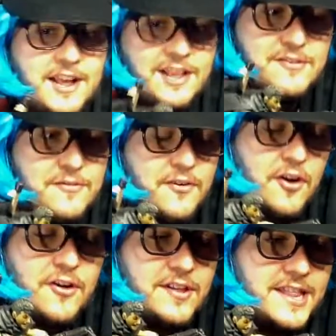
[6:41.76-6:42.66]
I got so
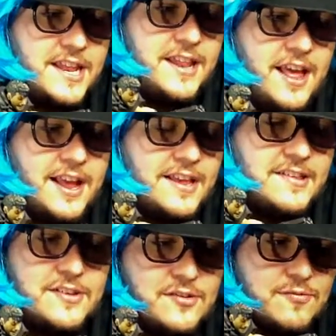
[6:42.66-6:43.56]
far and then I
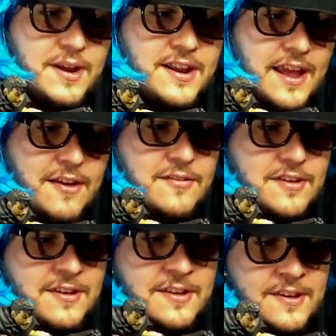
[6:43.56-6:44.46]
guess I just ran out.
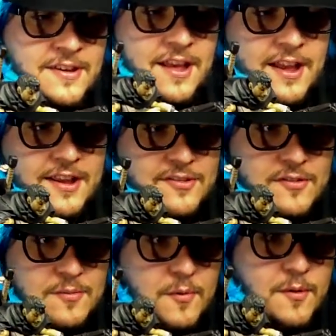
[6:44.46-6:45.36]
I guess
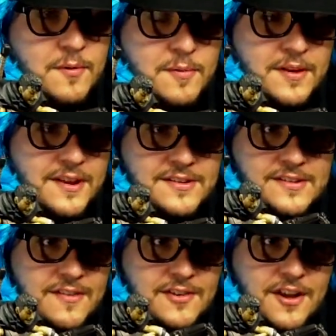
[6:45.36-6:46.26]
there's more, but I just
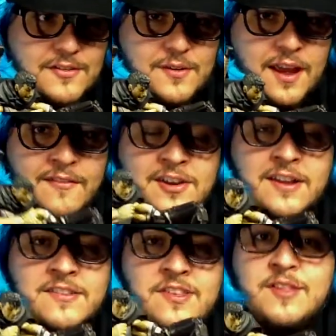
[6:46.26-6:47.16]
haven't got to it. I haven't
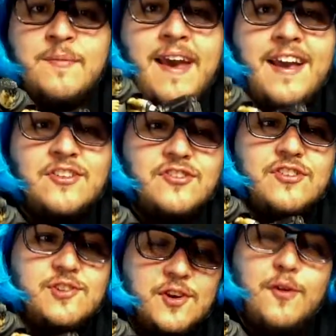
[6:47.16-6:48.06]
got to see them actually
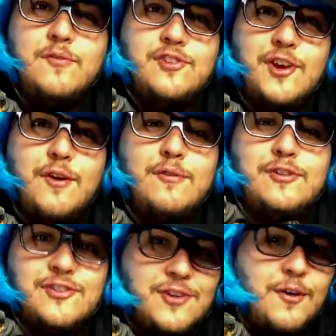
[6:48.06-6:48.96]

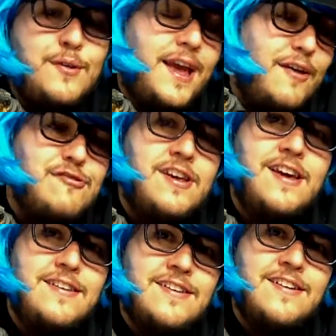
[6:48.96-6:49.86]
Showdown
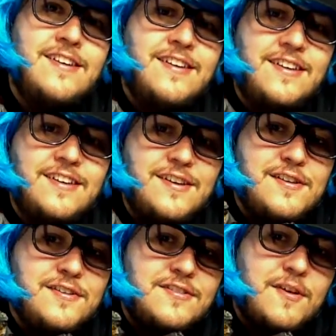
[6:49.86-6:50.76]
yet.
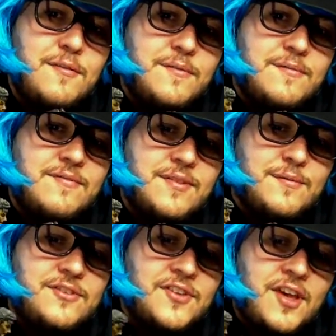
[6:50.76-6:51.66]
So I'm
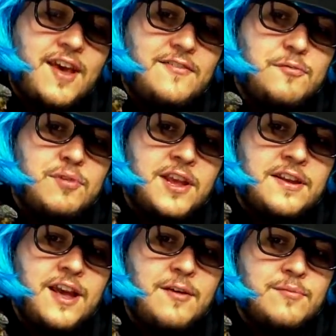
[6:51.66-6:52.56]
just going to have to play it
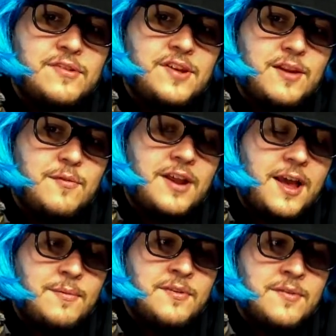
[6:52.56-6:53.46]
out and pretend what
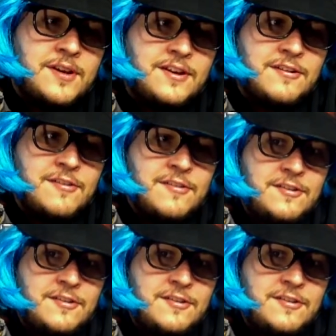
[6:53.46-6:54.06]
happens right here.